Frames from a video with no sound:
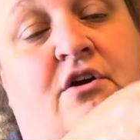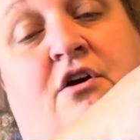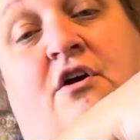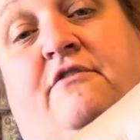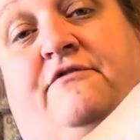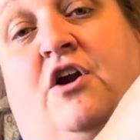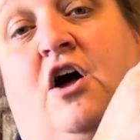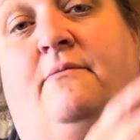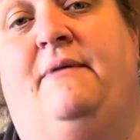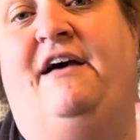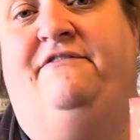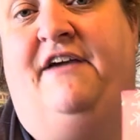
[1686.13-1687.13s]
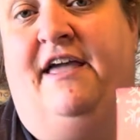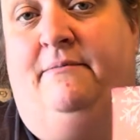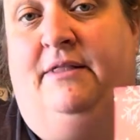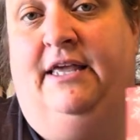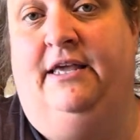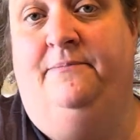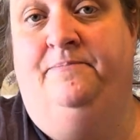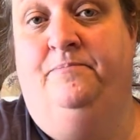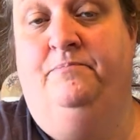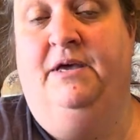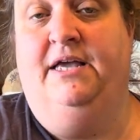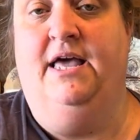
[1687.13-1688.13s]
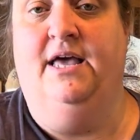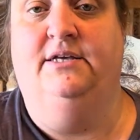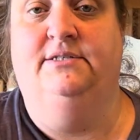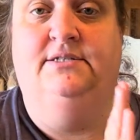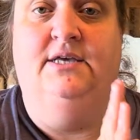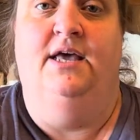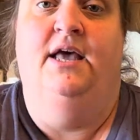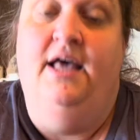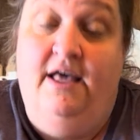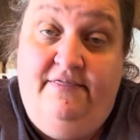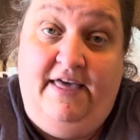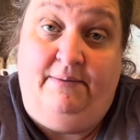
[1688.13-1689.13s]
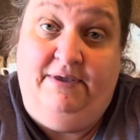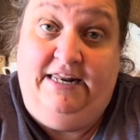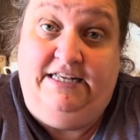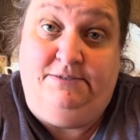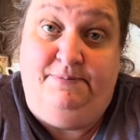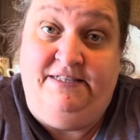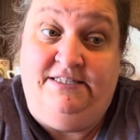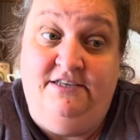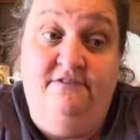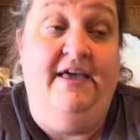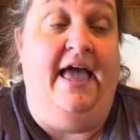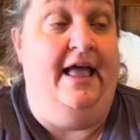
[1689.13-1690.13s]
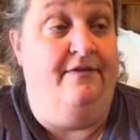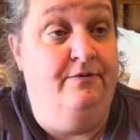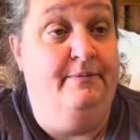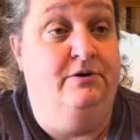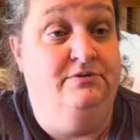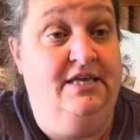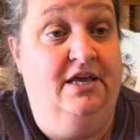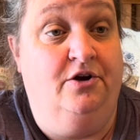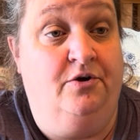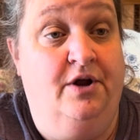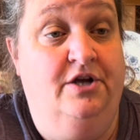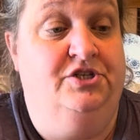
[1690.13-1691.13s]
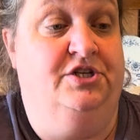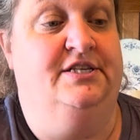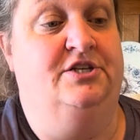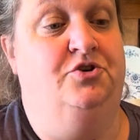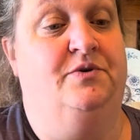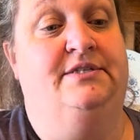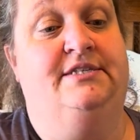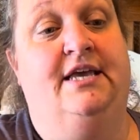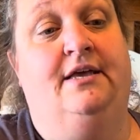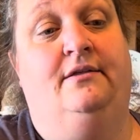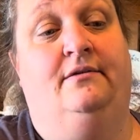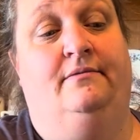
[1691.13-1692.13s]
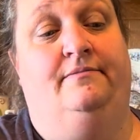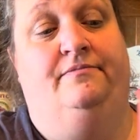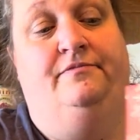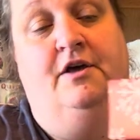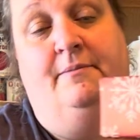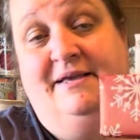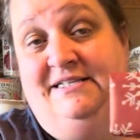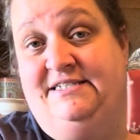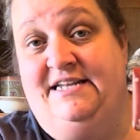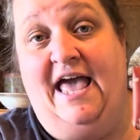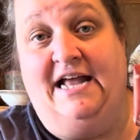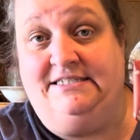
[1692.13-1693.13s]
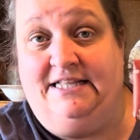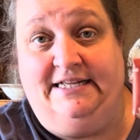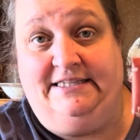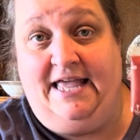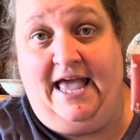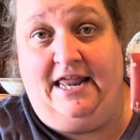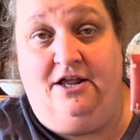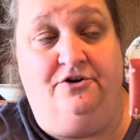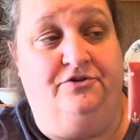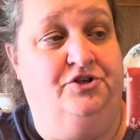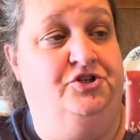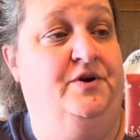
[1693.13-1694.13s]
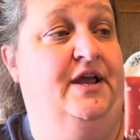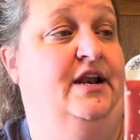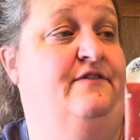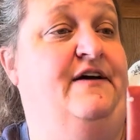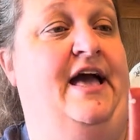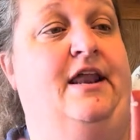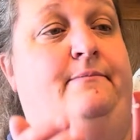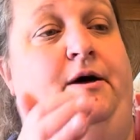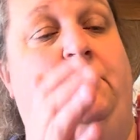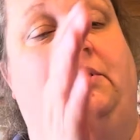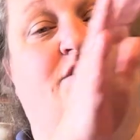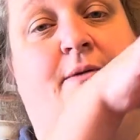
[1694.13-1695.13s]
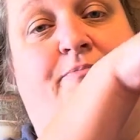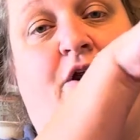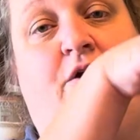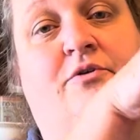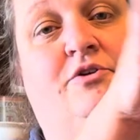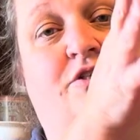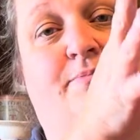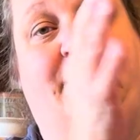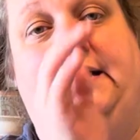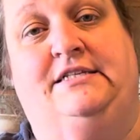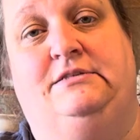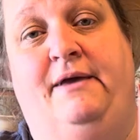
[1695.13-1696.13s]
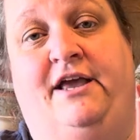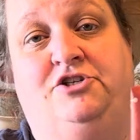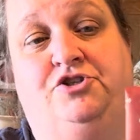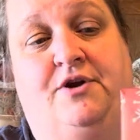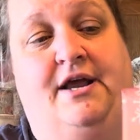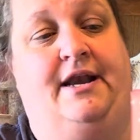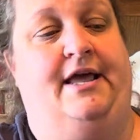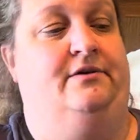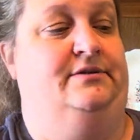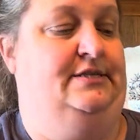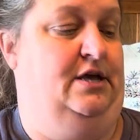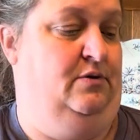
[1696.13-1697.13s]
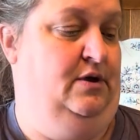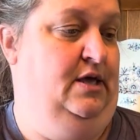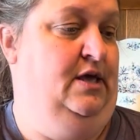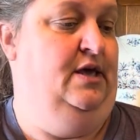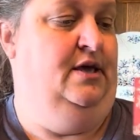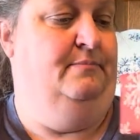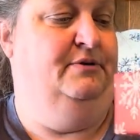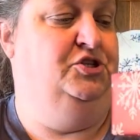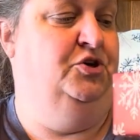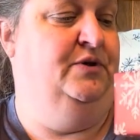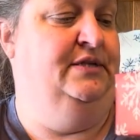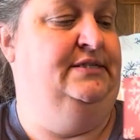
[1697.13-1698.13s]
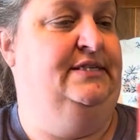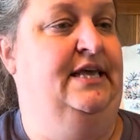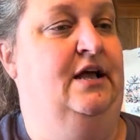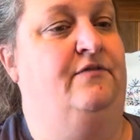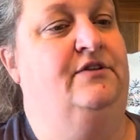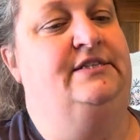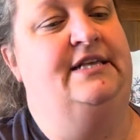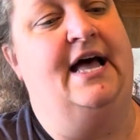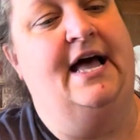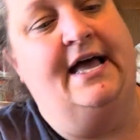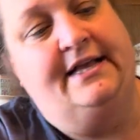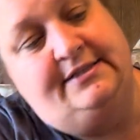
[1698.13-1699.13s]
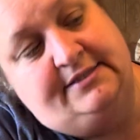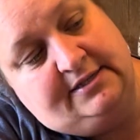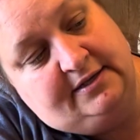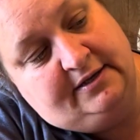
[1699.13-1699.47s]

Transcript: for all my family because that would get expensive and the bows get crushed. Because as you can see, they'll be stacked like that under the tree. And if I had a bow on top there, it would just be getting smashed right now. So, but you can see on the sides